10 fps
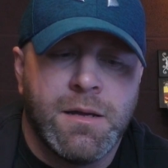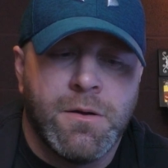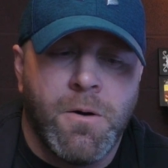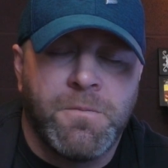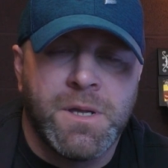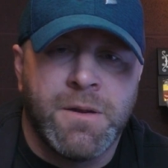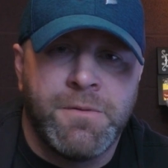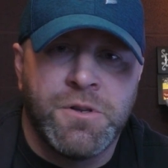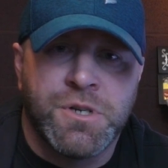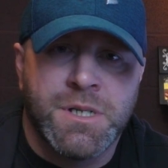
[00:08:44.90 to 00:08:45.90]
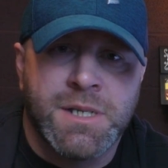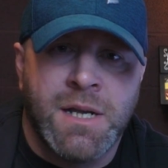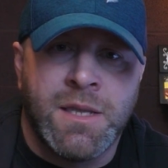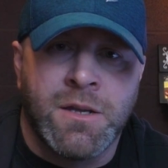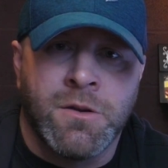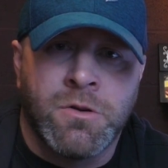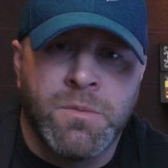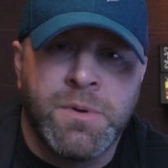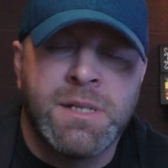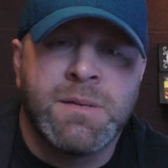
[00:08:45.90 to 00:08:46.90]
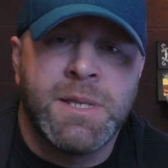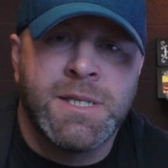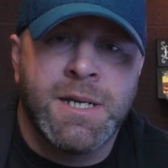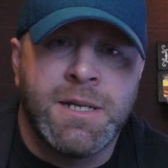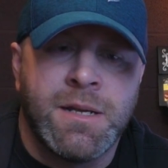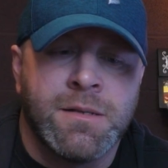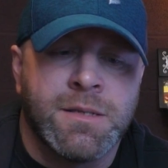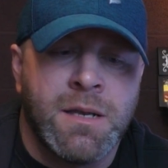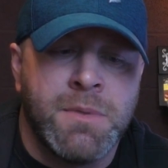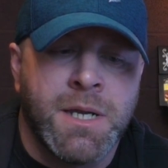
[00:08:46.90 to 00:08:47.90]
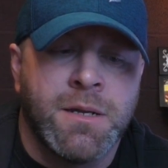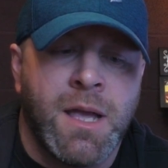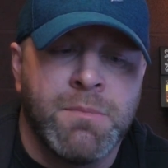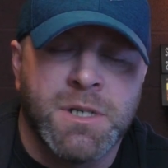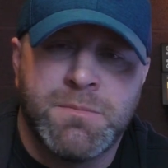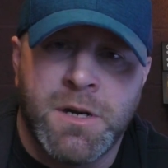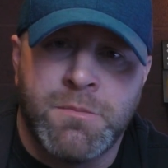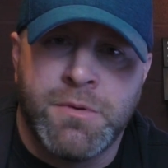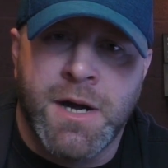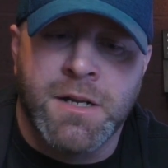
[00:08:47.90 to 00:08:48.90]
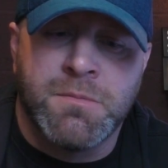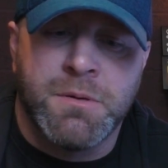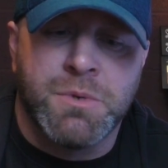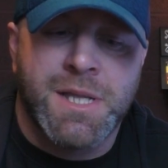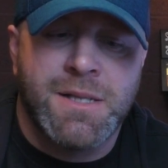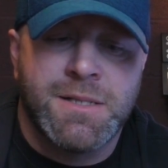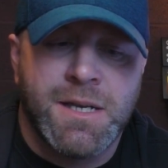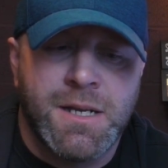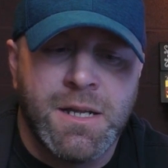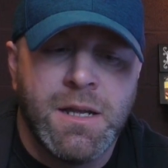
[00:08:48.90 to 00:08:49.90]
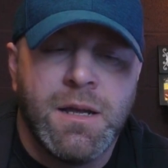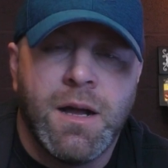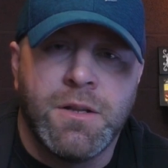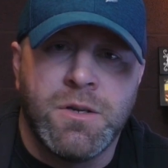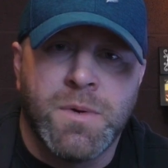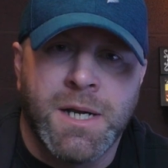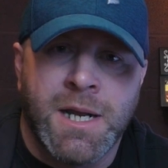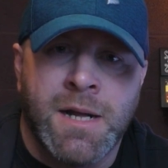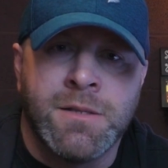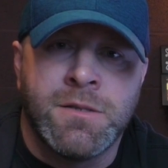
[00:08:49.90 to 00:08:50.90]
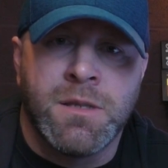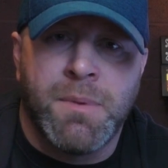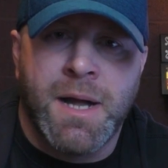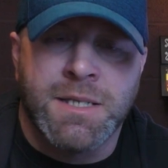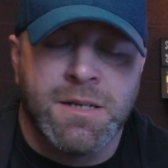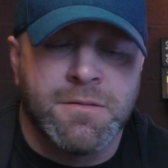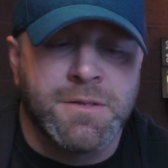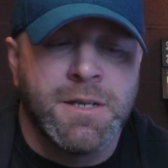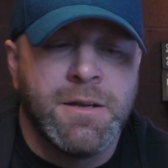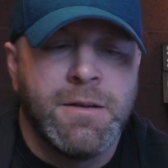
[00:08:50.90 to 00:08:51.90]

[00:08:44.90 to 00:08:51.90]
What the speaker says: Hopefully in a future design they can incorporate some of these ideas and make it a much better product. But with that said, I do want to get on to the positives.